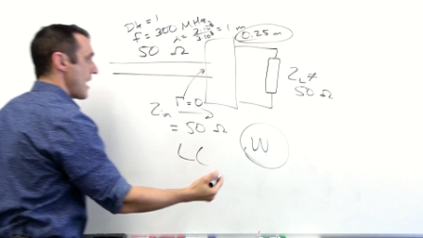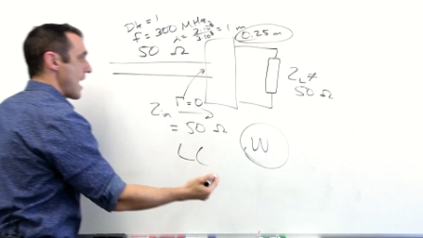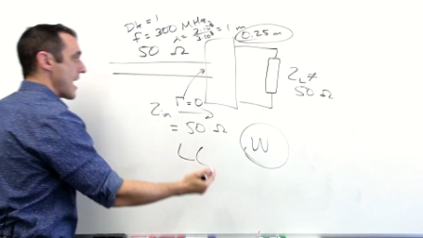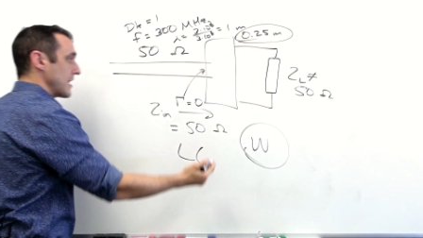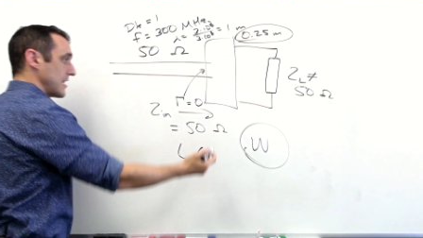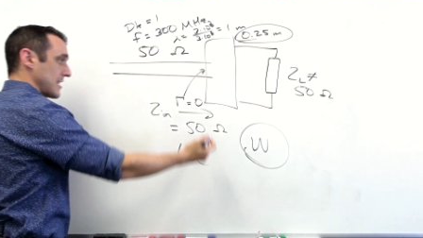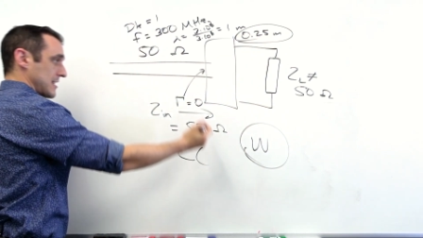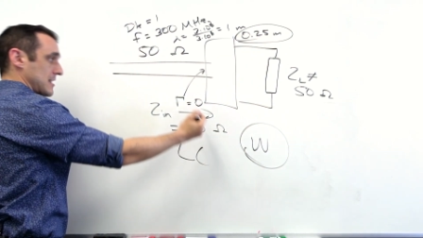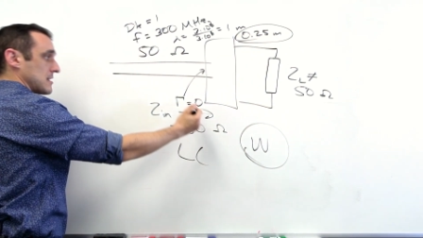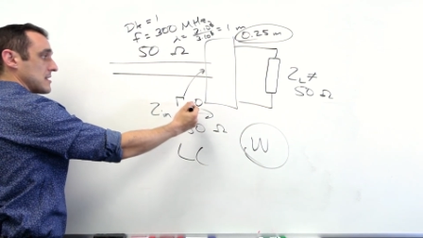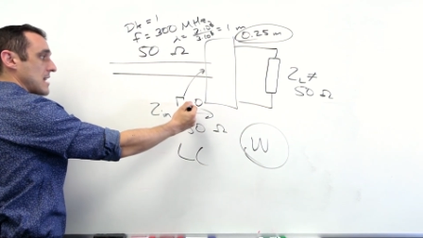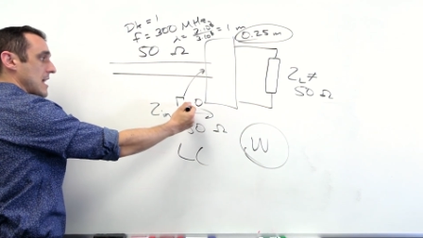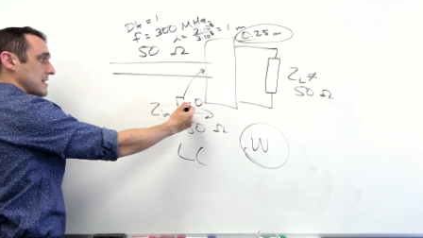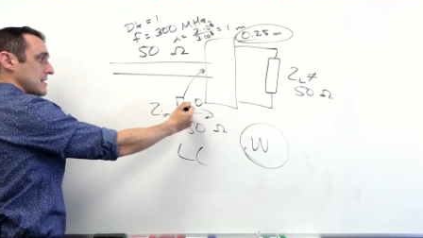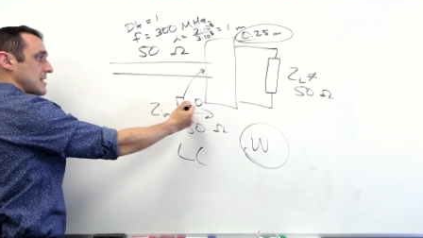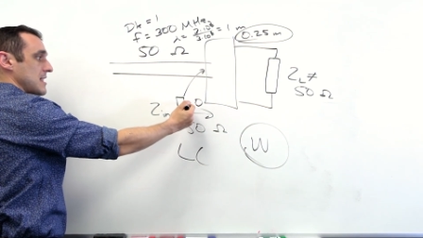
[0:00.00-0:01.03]
and it
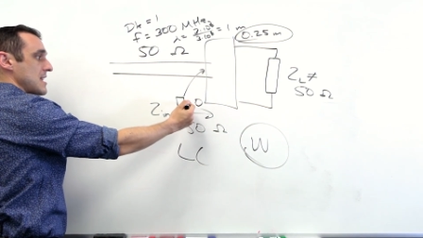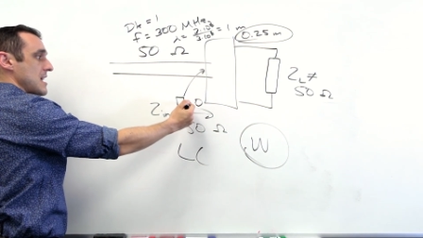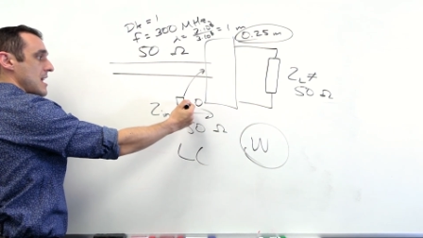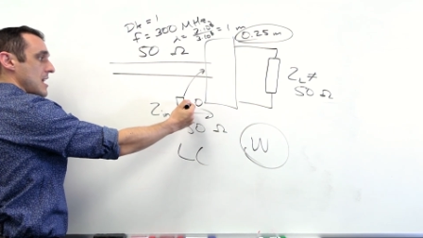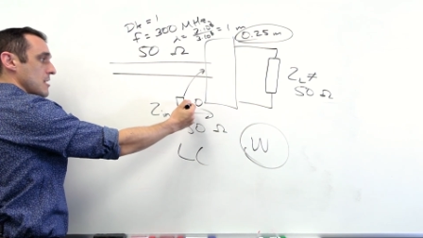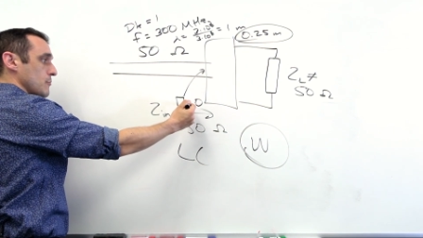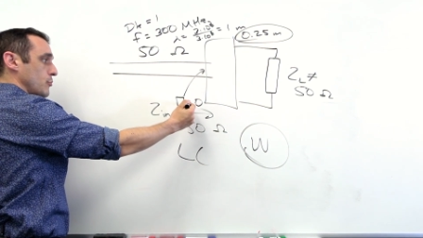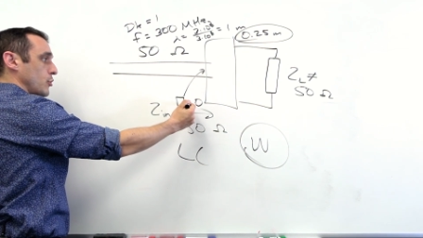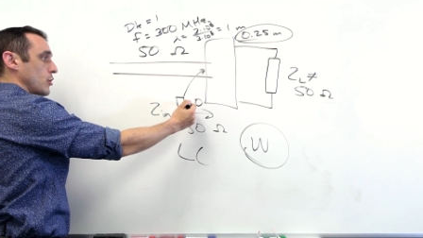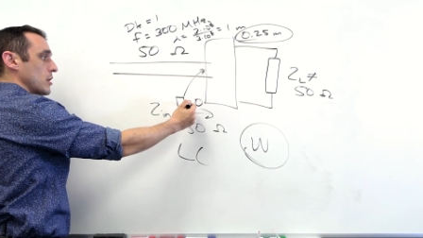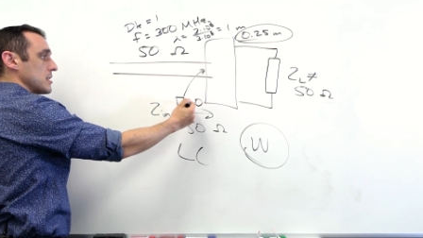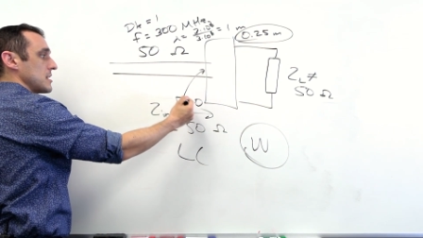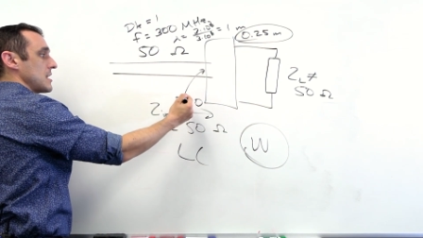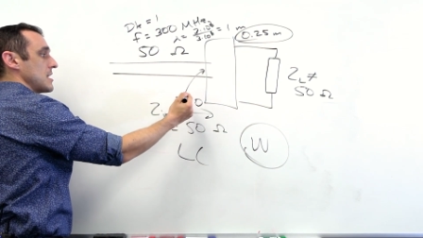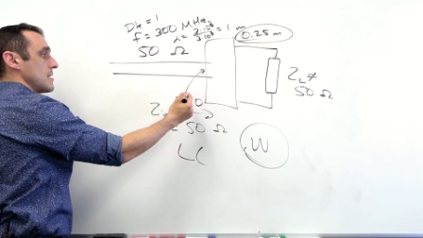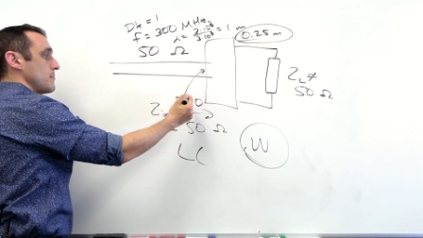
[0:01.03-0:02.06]
sets the
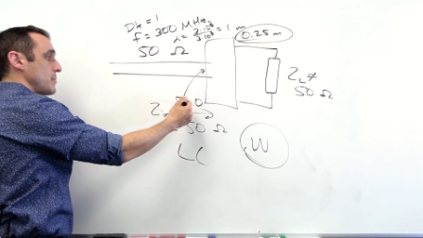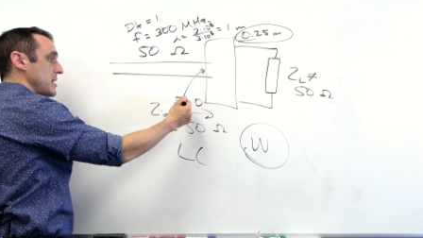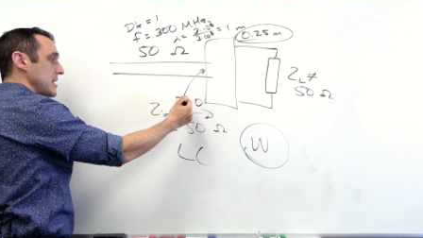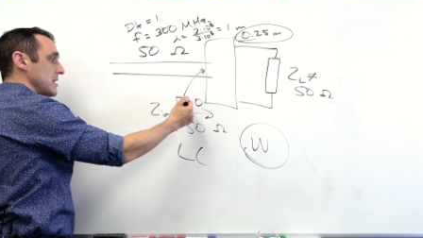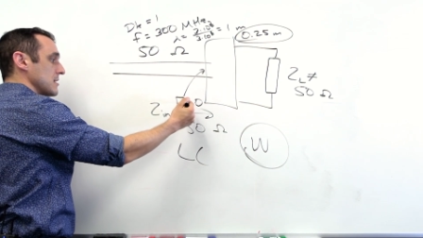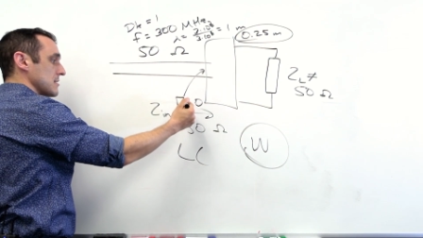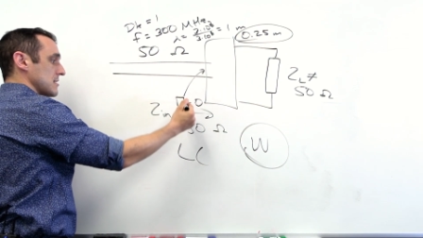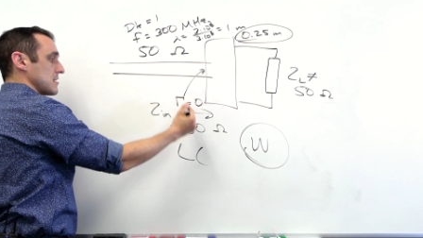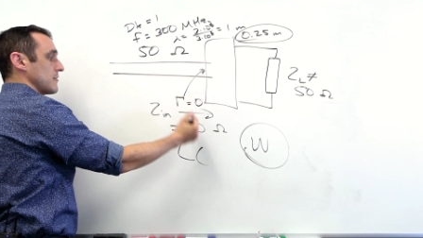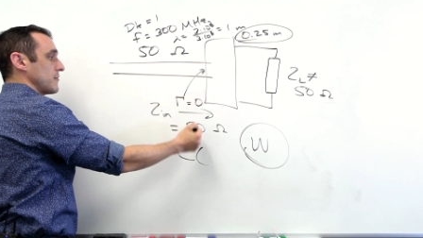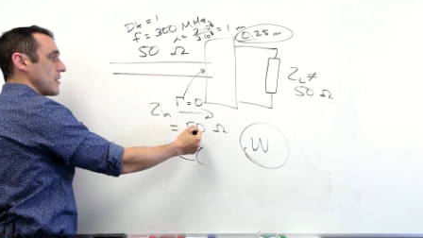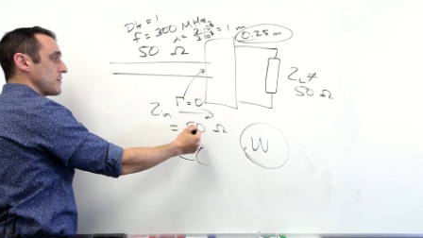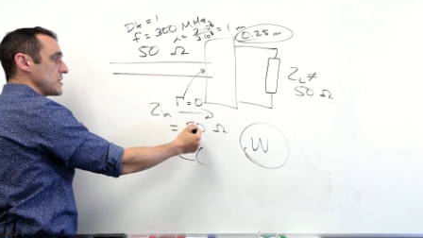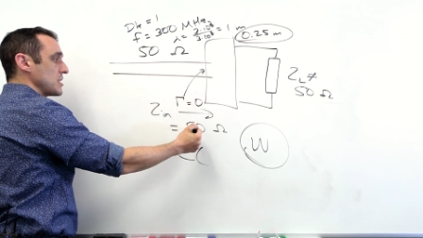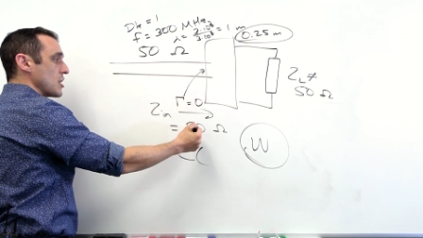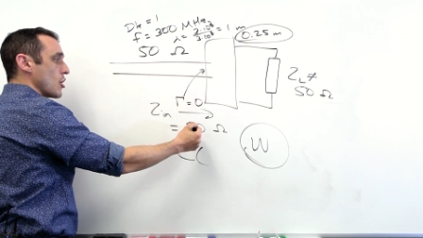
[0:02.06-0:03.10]
input impedance to
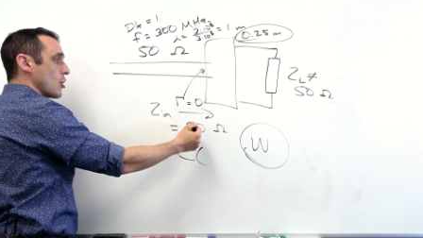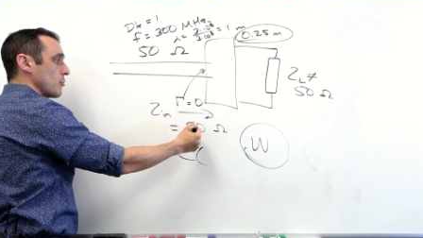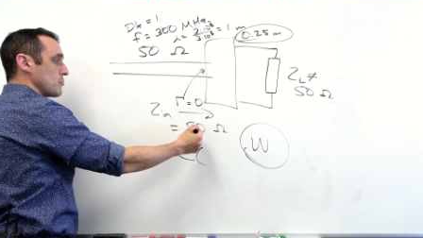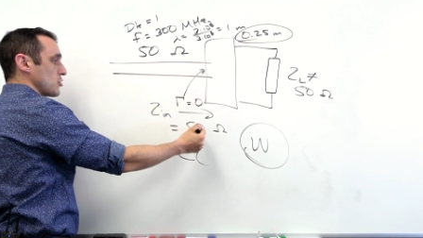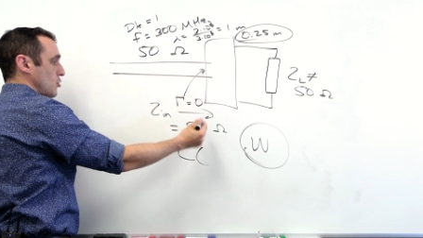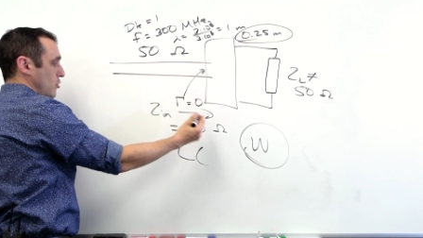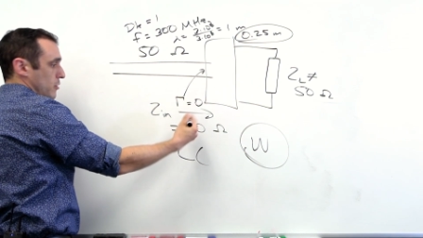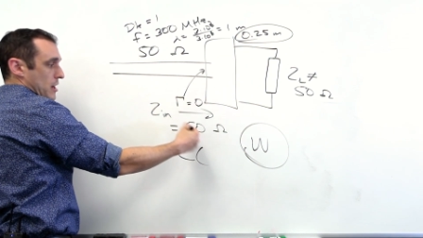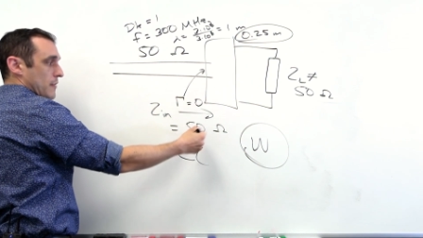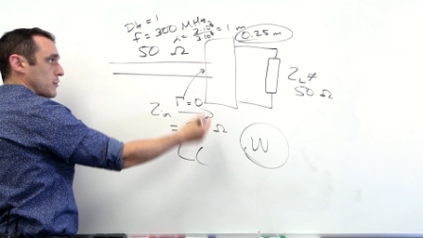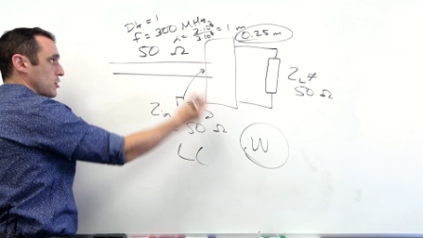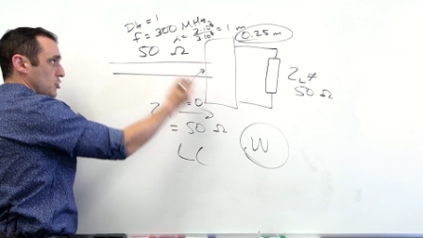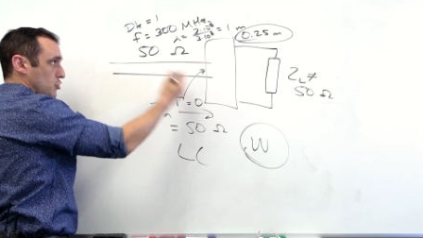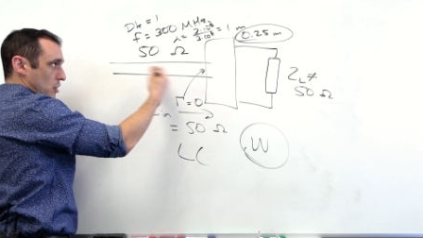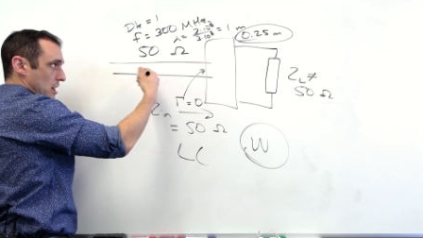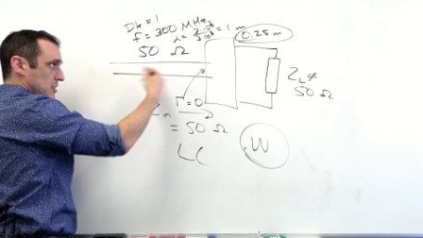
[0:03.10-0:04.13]
50 ohms or whatever
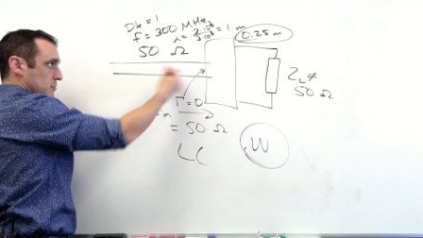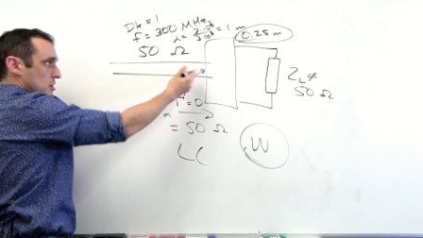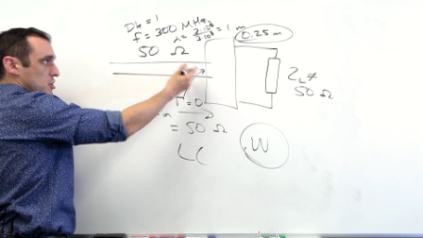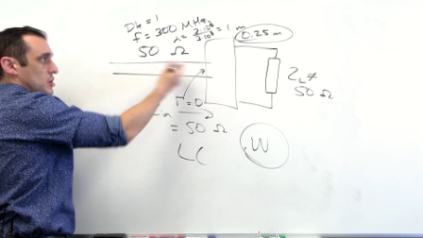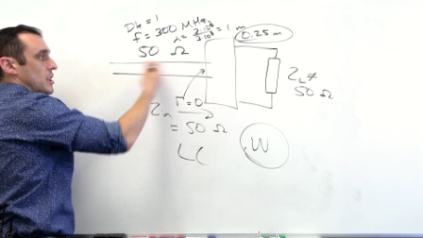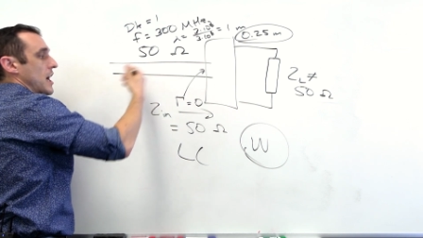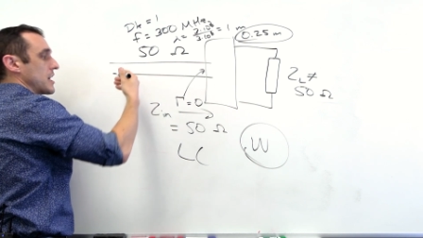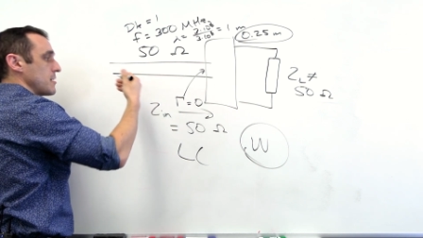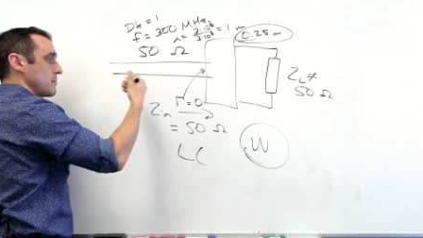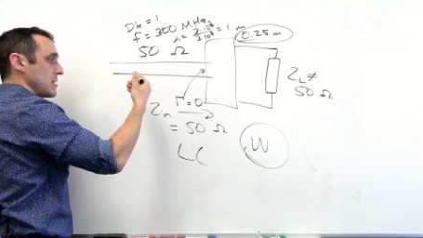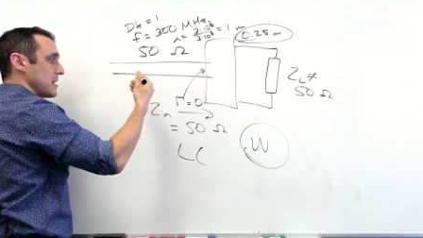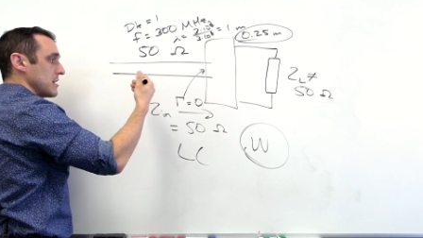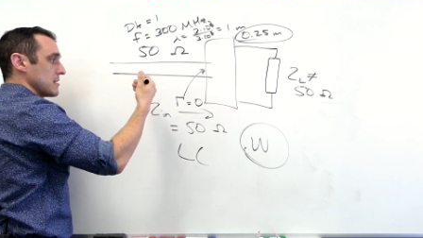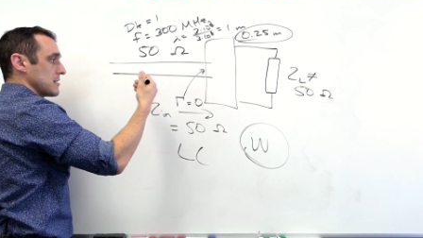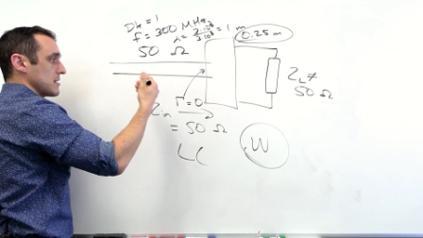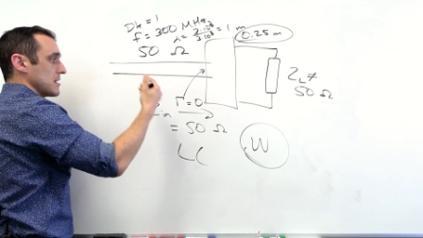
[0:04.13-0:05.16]
the transmission line
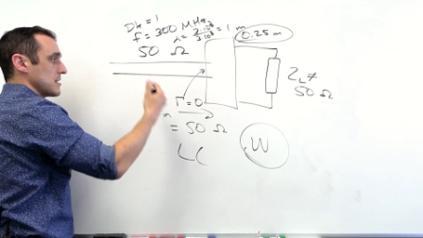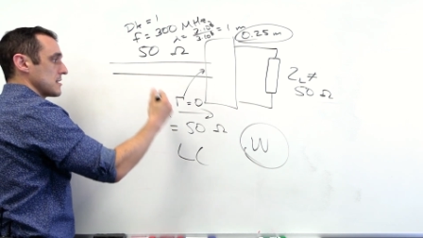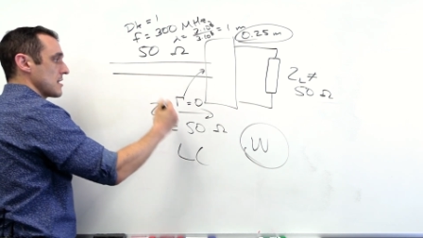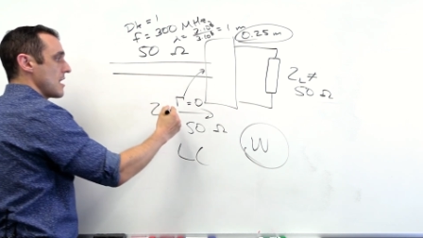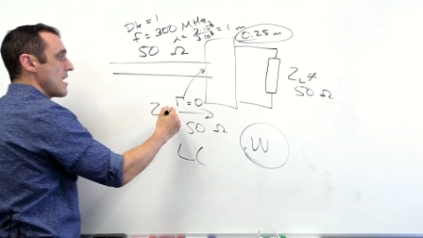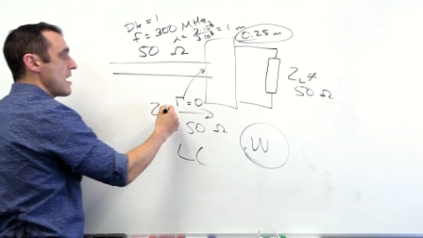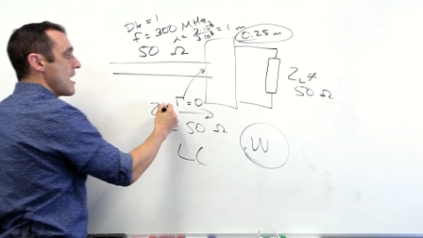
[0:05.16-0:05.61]
impedance is,